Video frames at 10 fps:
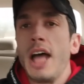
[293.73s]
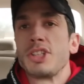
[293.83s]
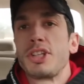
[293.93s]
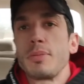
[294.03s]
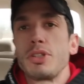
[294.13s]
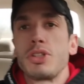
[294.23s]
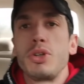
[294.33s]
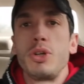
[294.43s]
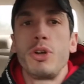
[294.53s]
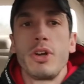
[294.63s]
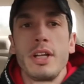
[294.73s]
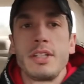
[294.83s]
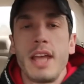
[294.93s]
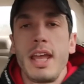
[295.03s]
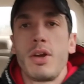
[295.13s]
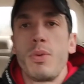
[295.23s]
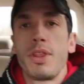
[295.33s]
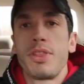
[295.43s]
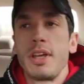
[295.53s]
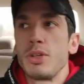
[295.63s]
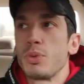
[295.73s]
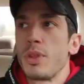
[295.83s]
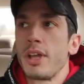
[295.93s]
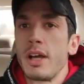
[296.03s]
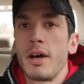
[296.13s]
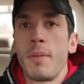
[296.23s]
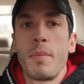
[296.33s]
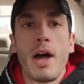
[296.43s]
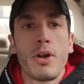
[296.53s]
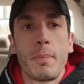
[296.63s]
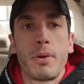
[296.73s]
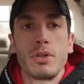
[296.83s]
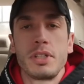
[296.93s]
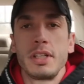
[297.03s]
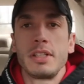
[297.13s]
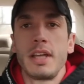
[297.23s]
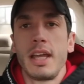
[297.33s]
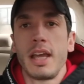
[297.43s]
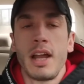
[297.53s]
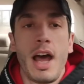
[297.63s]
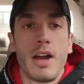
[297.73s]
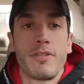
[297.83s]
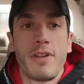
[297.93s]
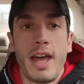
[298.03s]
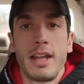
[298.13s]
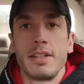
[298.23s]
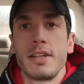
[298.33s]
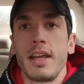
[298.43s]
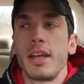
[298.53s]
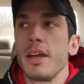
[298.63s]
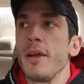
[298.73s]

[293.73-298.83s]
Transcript: and substitute your intake with things with like a, a moderate protein intake and a higher fat intake.